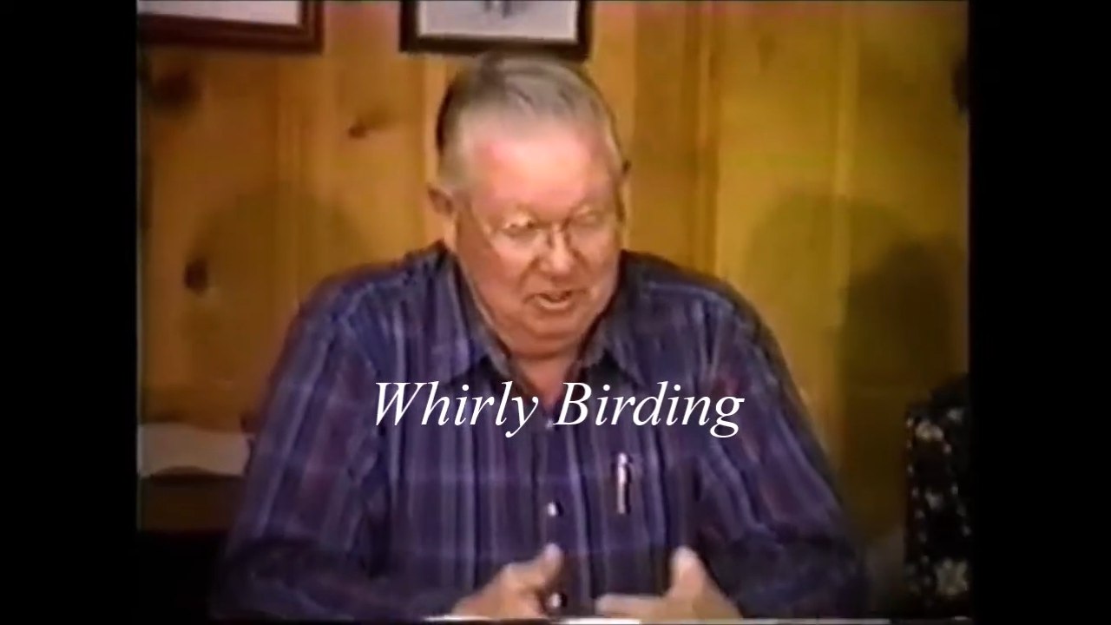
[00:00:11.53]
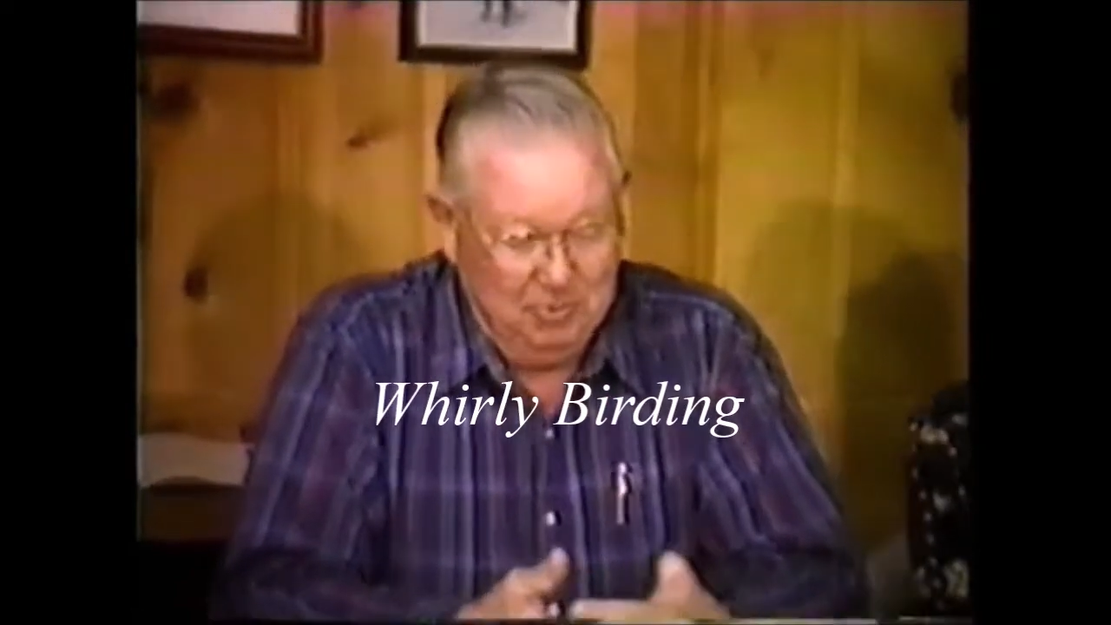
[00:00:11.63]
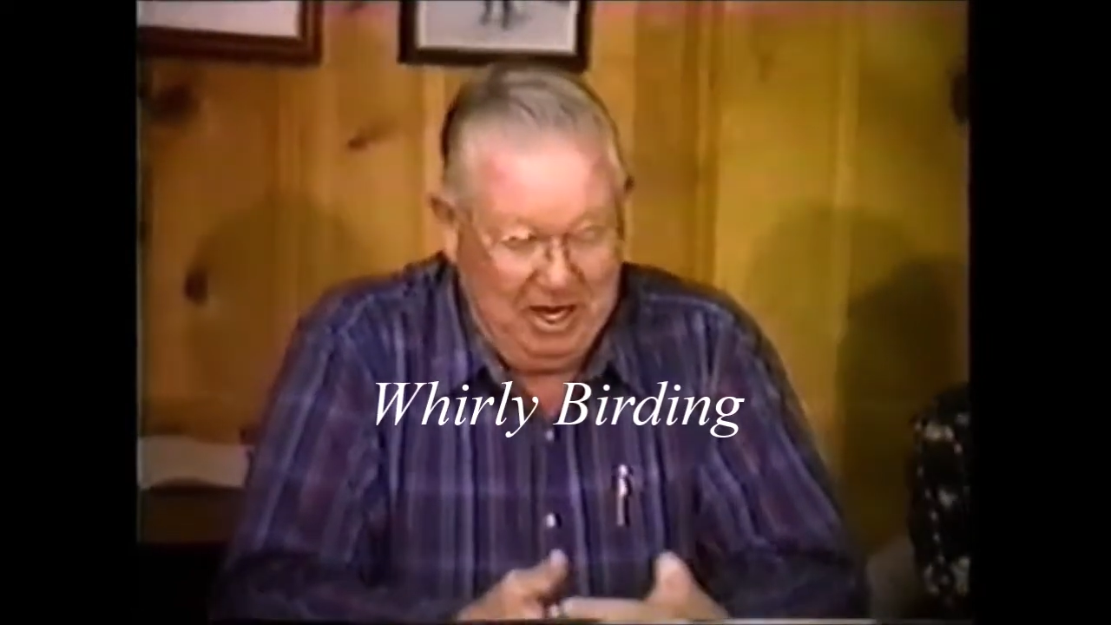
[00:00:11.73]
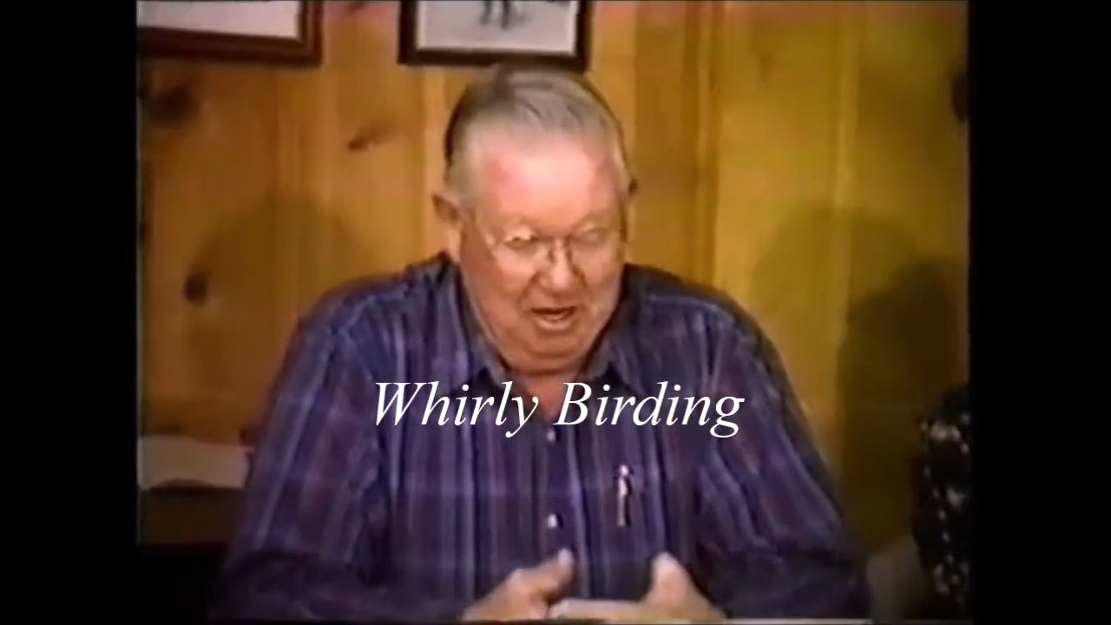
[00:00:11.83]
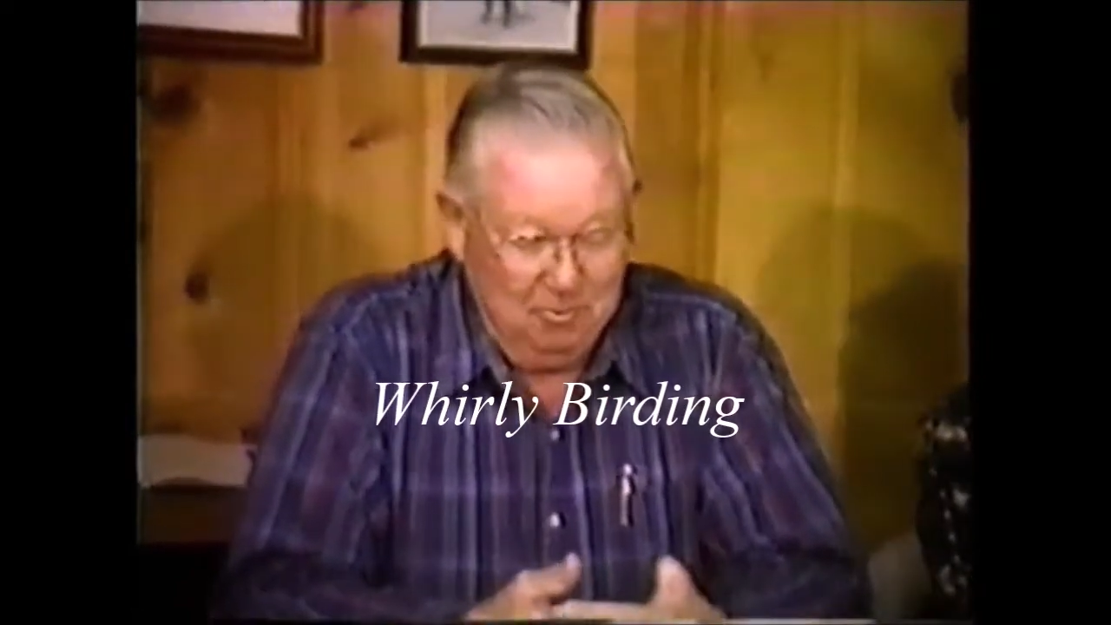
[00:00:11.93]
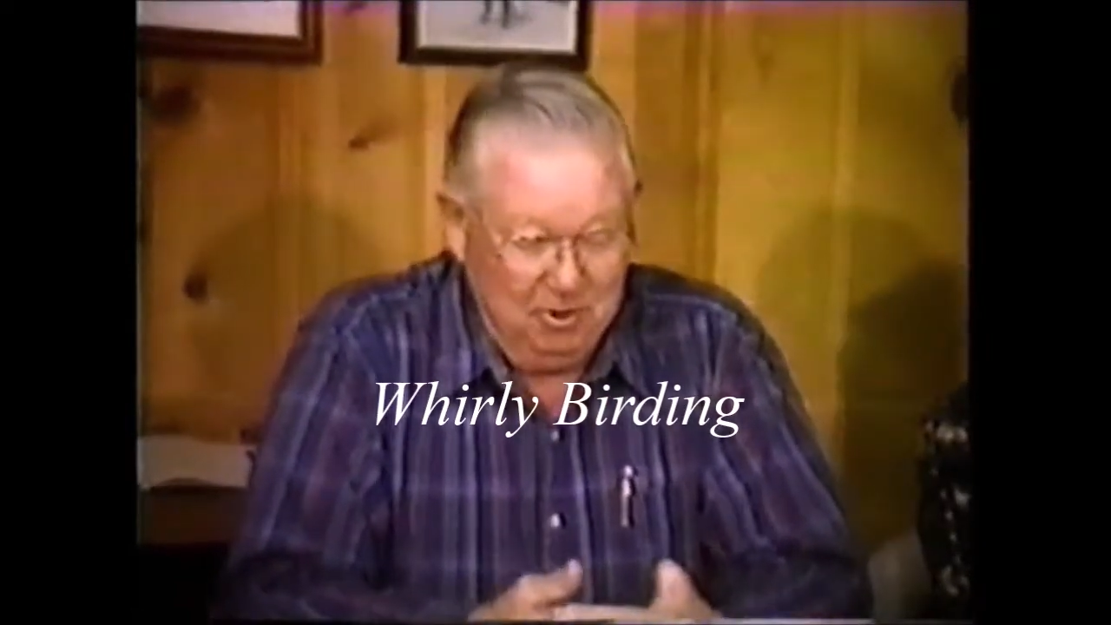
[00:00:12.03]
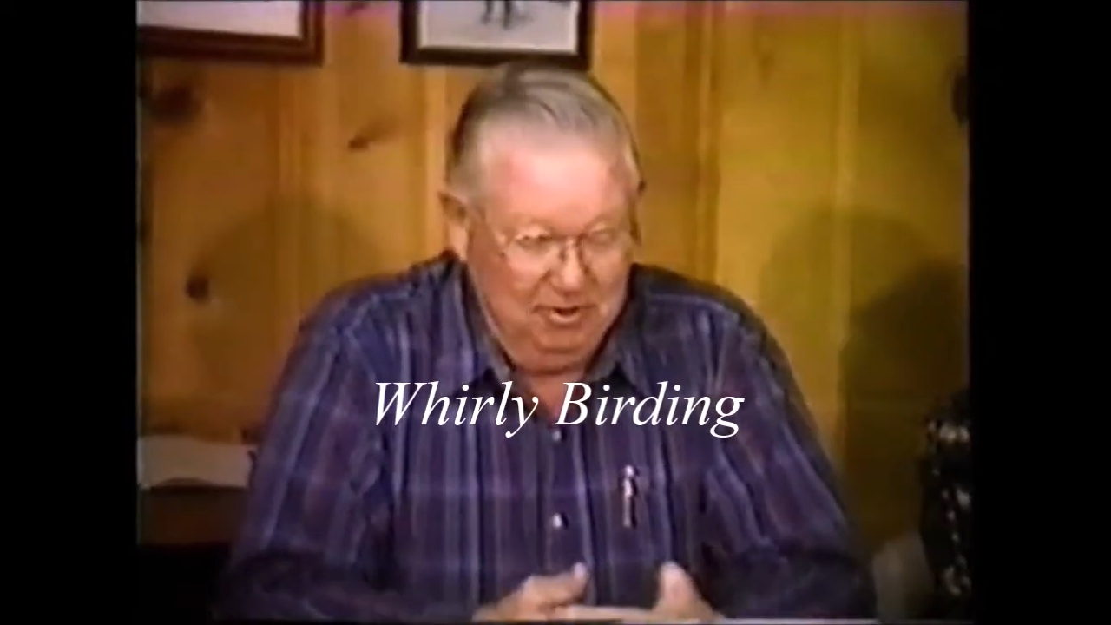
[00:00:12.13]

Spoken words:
it's Powder